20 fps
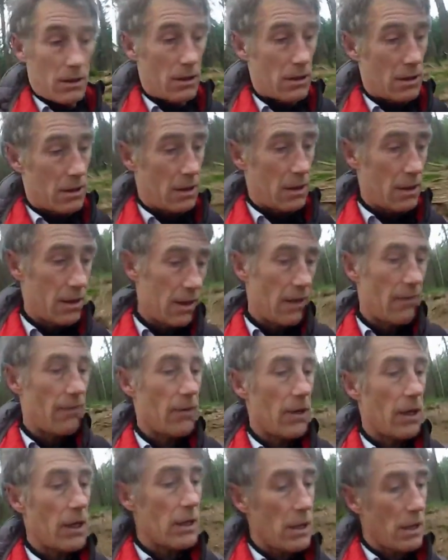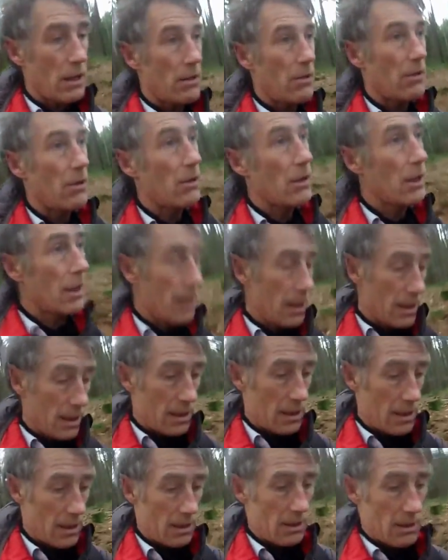Just a 17-year-old
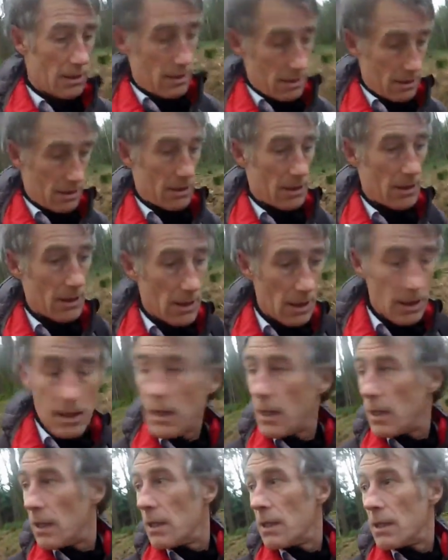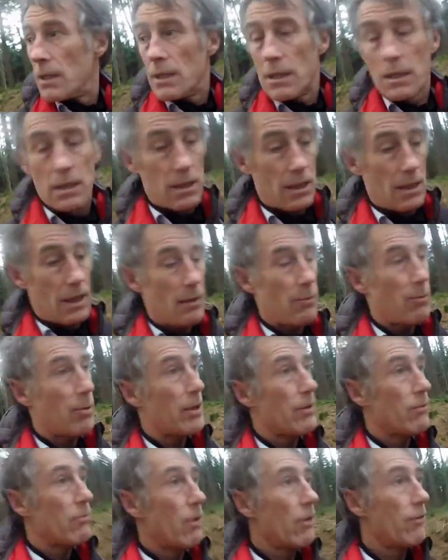kid
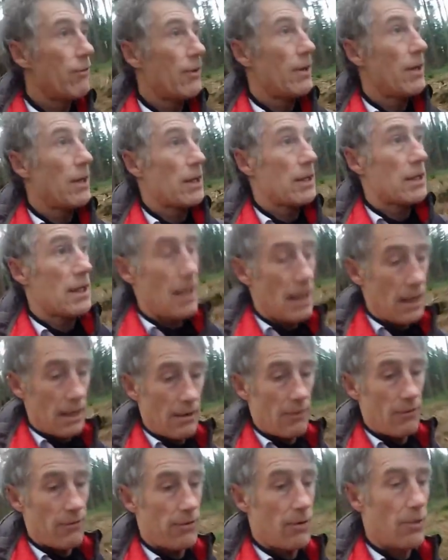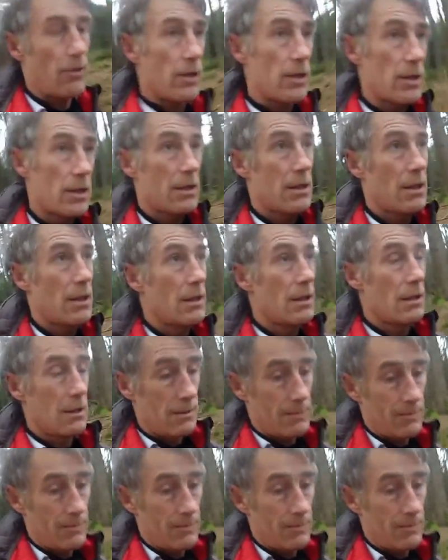sleeping rough in an Italian forest.